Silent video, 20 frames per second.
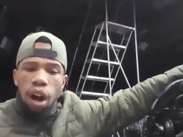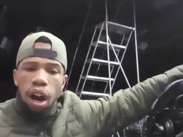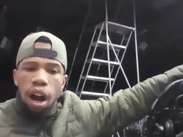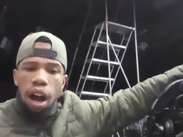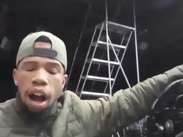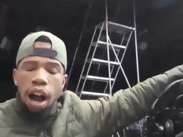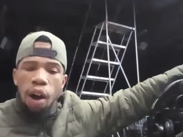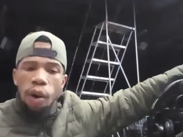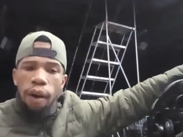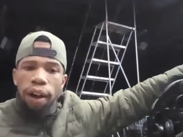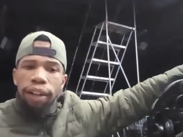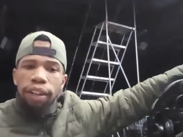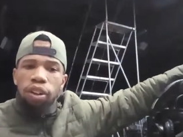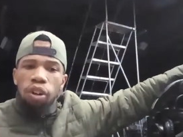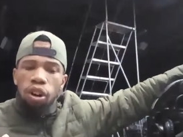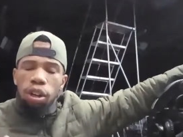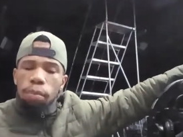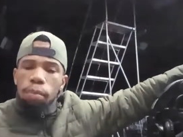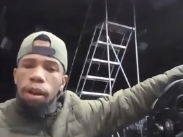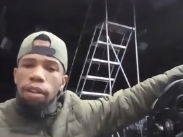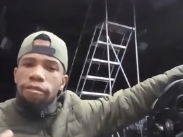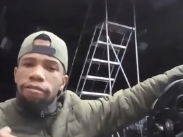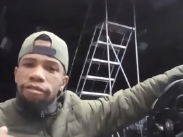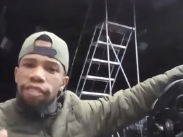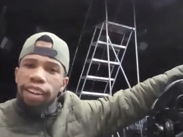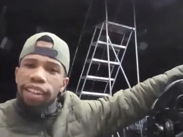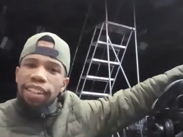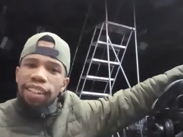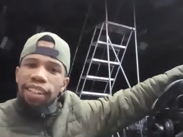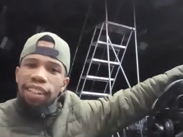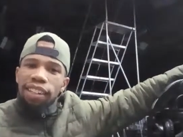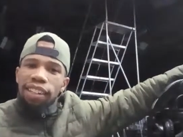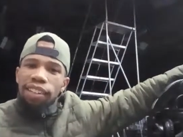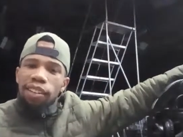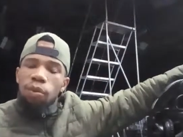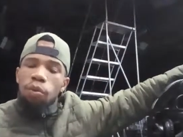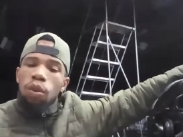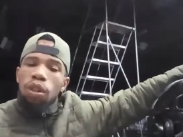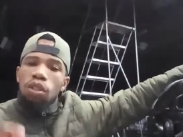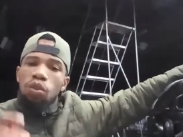how I got my funding
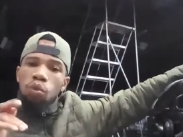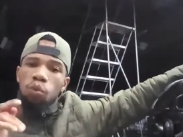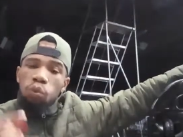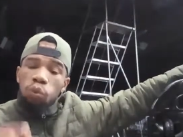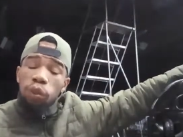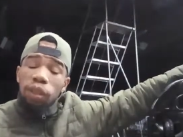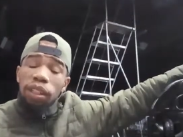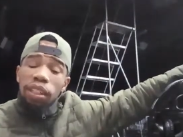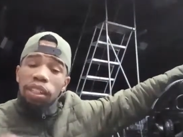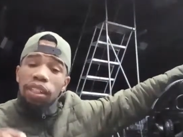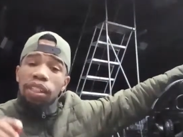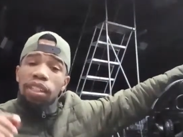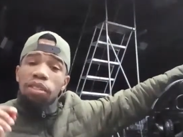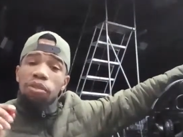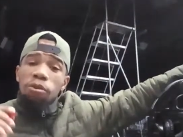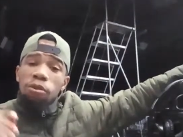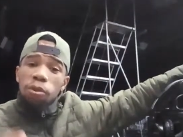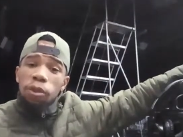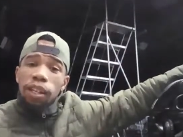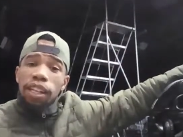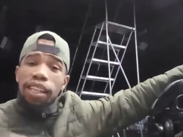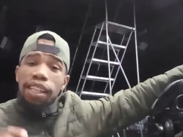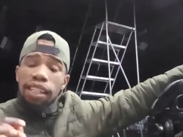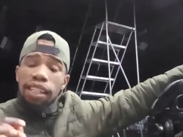was really, really